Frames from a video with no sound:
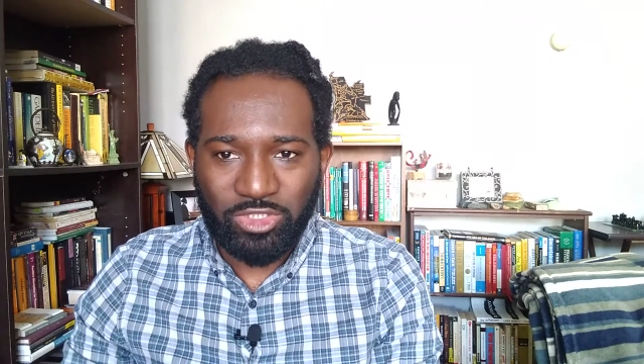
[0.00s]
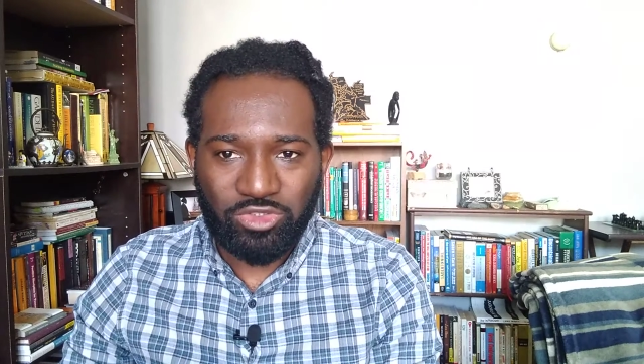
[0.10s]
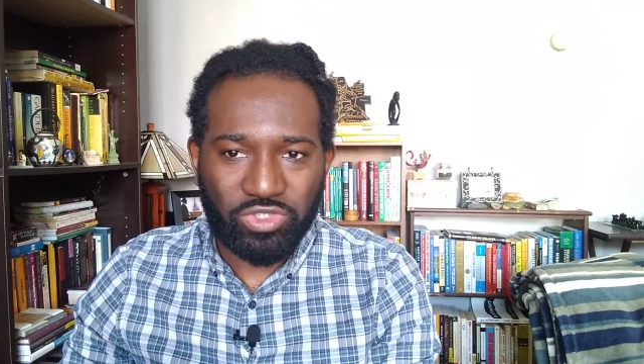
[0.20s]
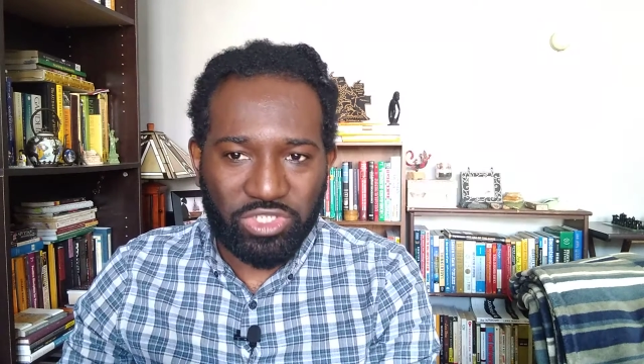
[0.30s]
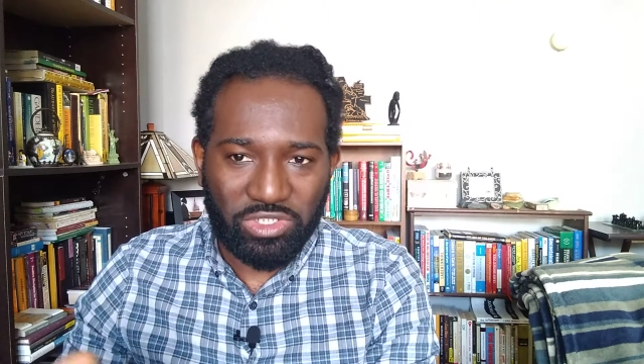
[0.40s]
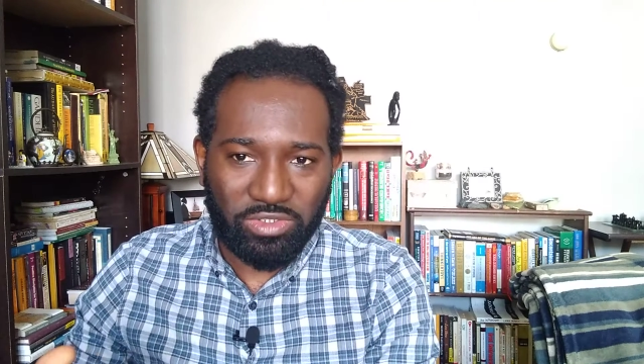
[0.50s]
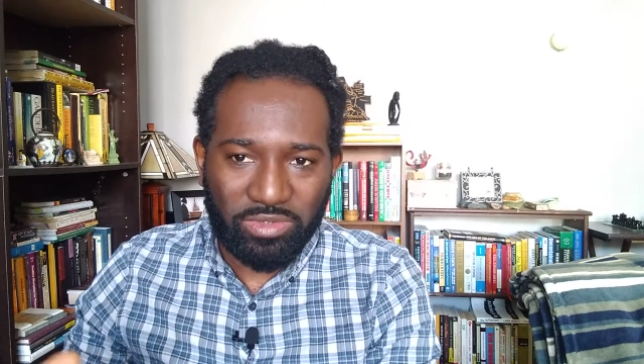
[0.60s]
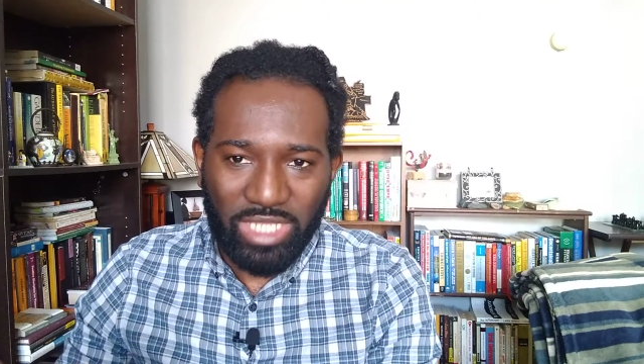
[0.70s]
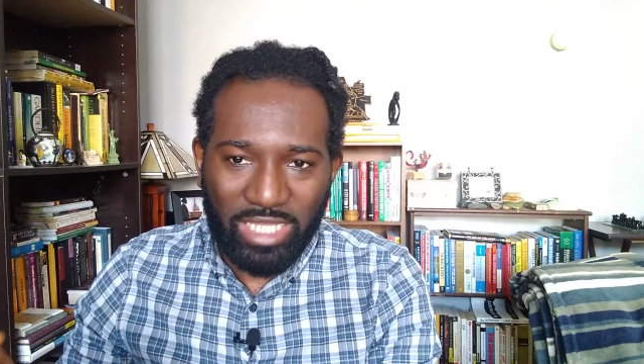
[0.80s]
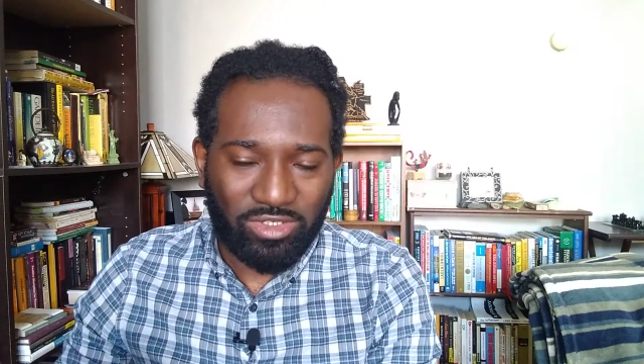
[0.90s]
to serve
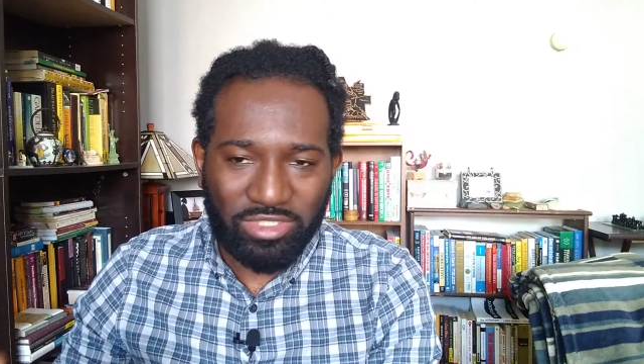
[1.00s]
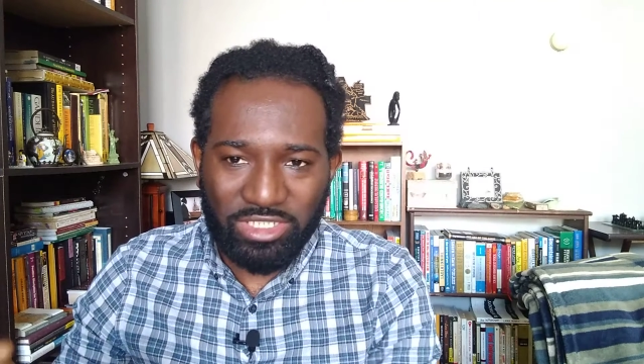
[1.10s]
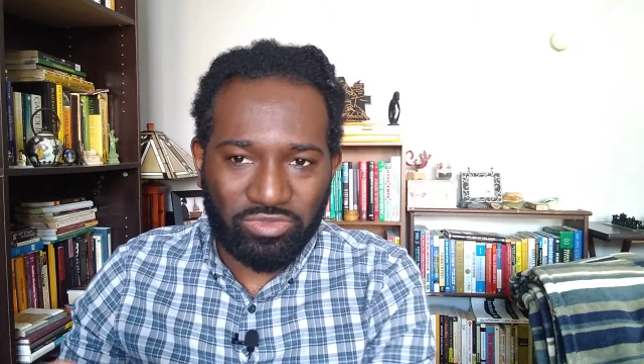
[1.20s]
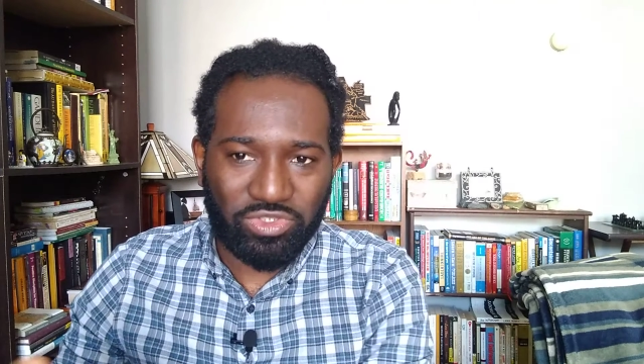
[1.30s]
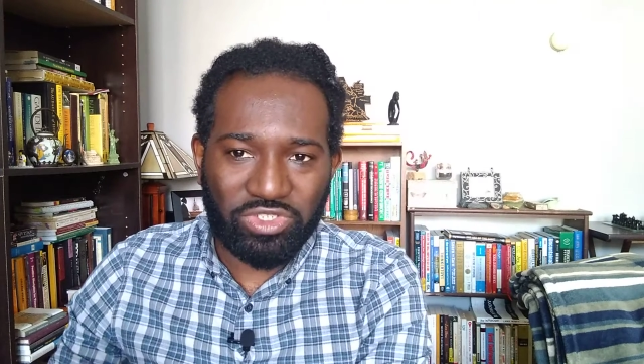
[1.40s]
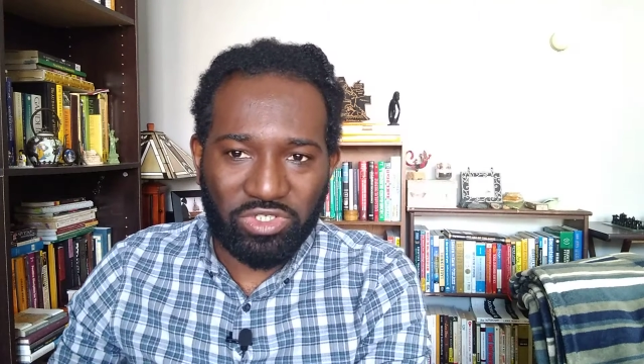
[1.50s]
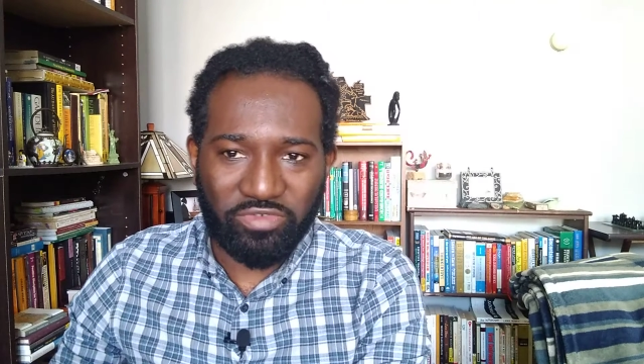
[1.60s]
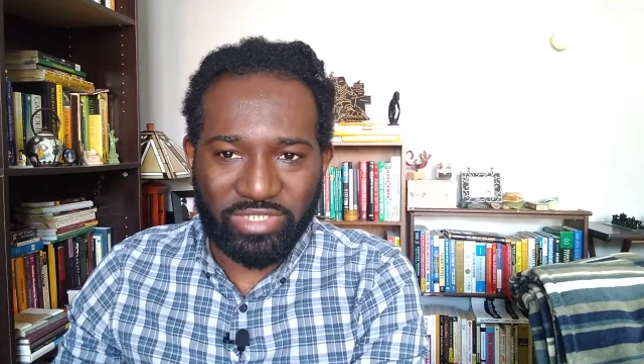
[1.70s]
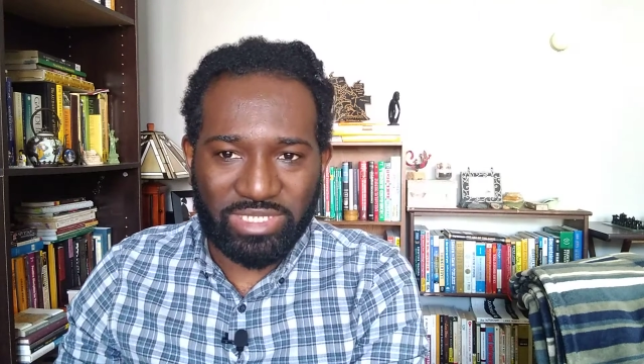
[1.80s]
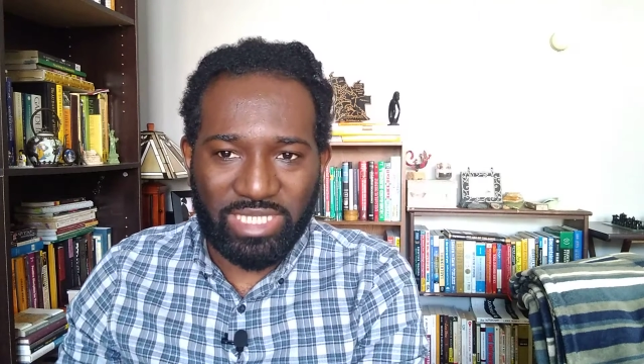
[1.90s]
not only to
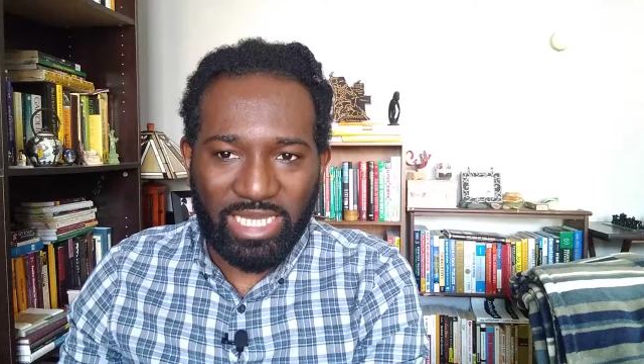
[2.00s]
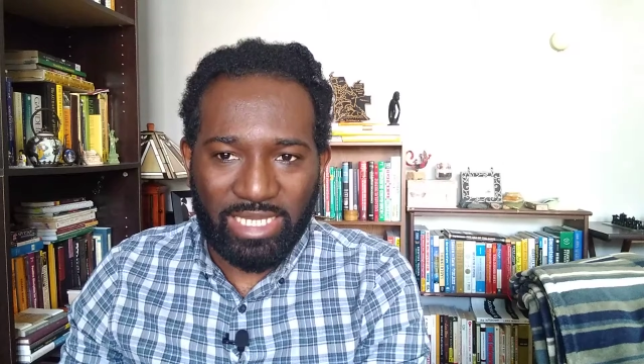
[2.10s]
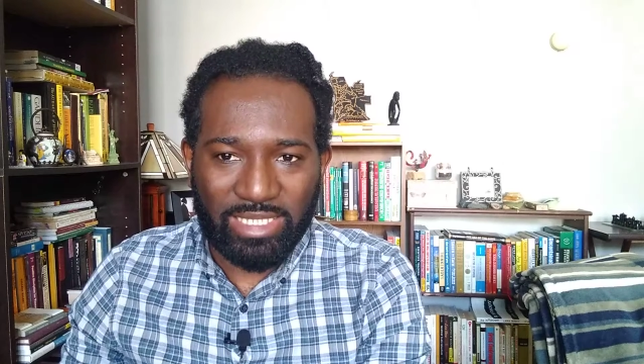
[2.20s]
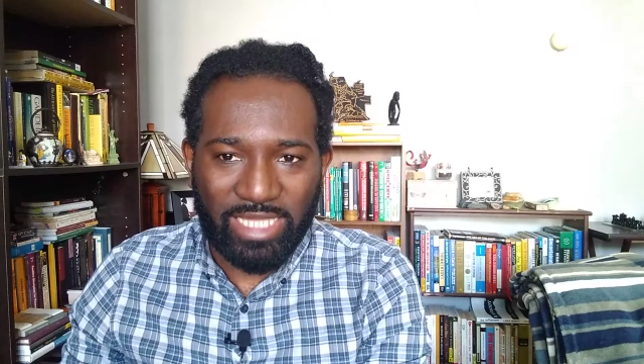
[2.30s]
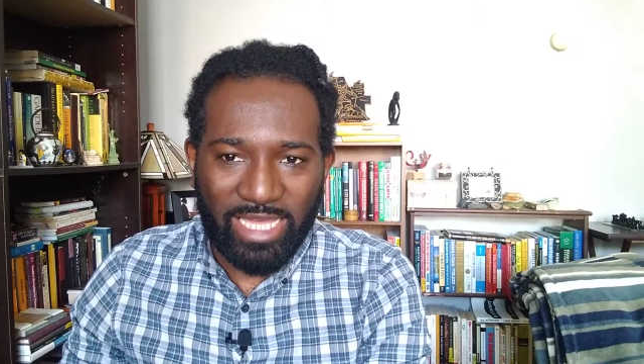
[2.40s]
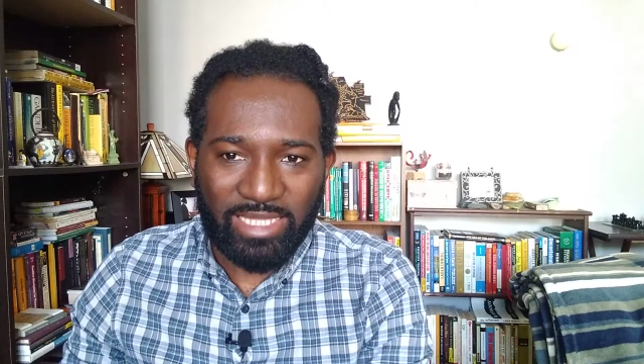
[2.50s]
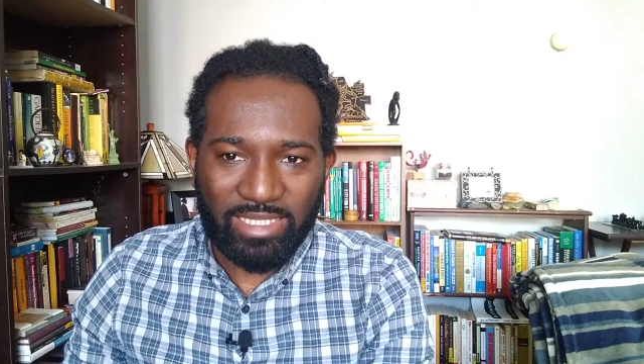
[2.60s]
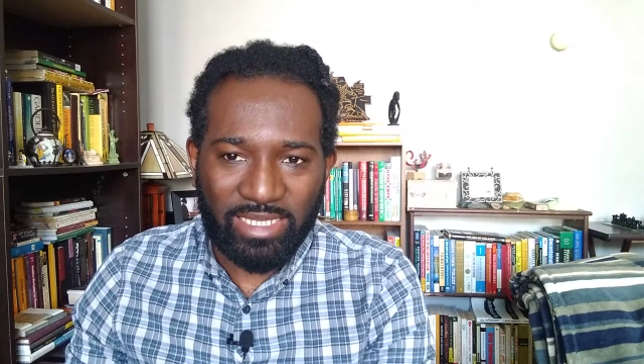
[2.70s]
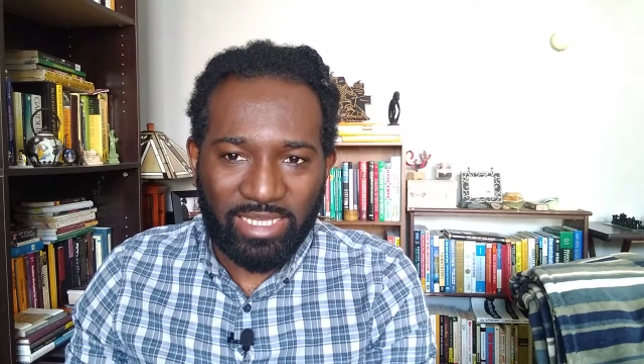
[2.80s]
service debt,